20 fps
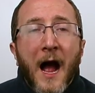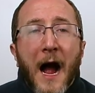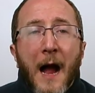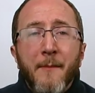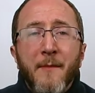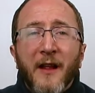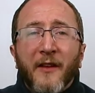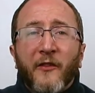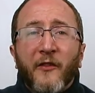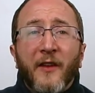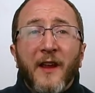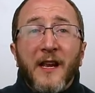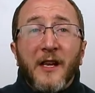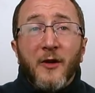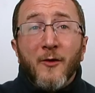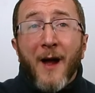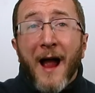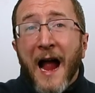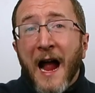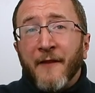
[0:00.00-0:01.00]
I'm not
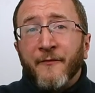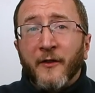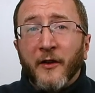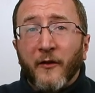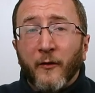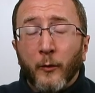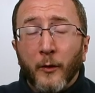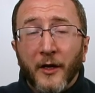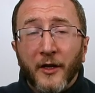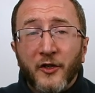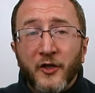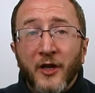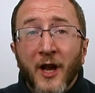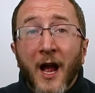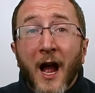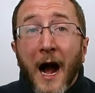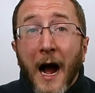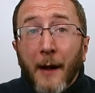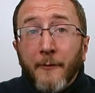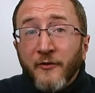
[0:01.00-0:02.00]
saying you have to switch,
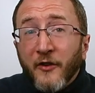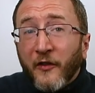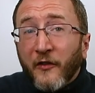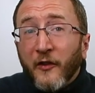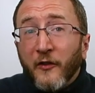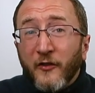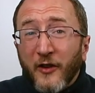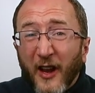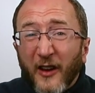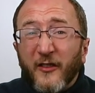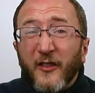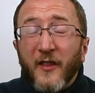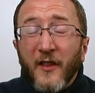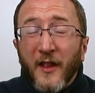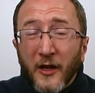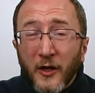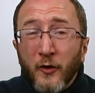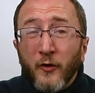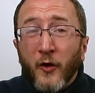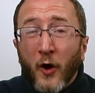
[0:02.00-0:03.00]
I'm just suggesting
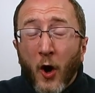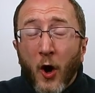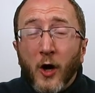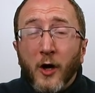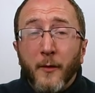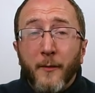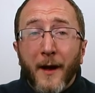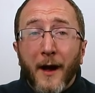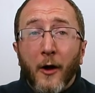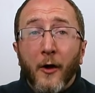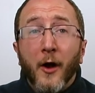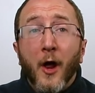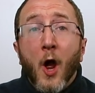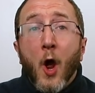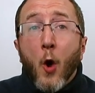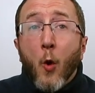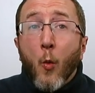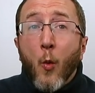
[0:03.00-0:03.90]
that you talk about